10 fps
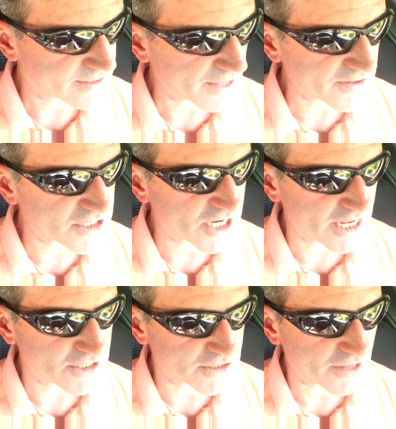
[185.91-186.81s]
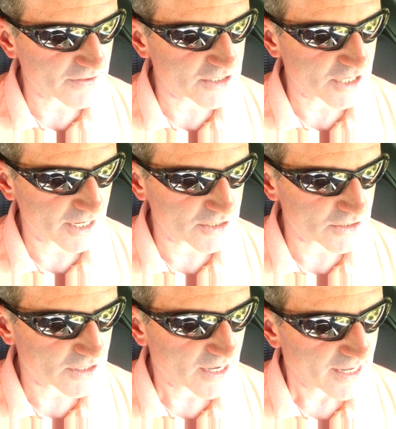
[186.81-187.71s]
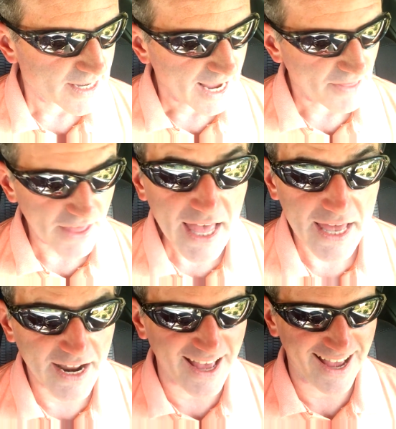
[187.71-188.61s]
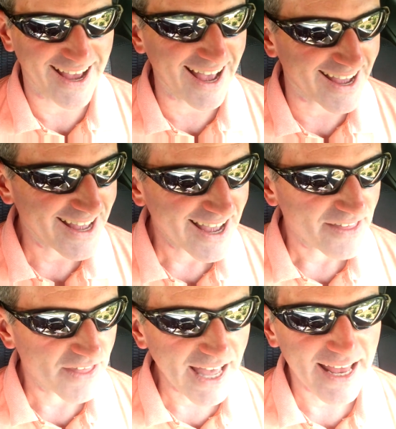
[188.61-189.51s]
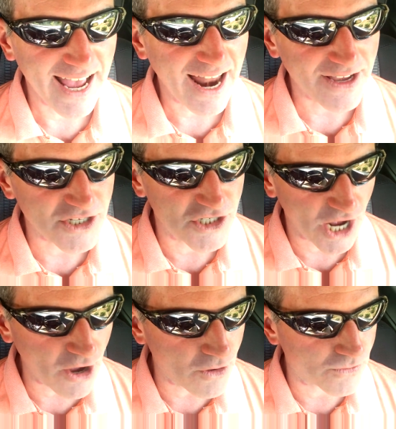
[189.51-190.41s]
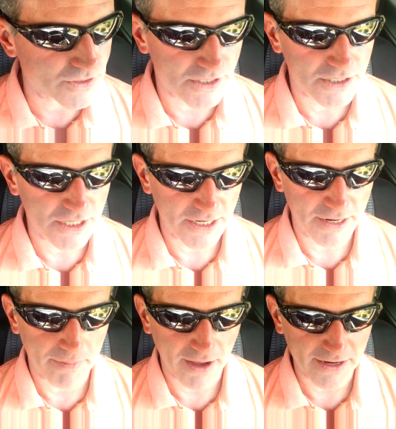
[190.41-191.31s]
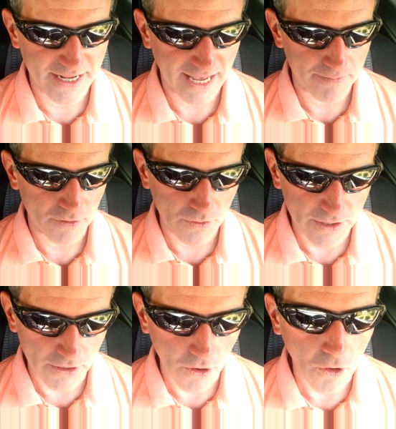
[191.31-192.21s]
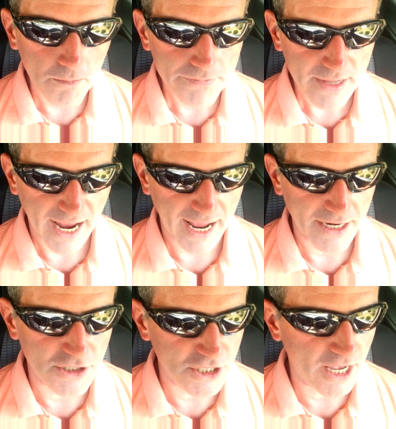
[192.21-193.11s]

Nothing changes. Nothing changes. And then, then Alex Jones descended upon Capitol Hill, and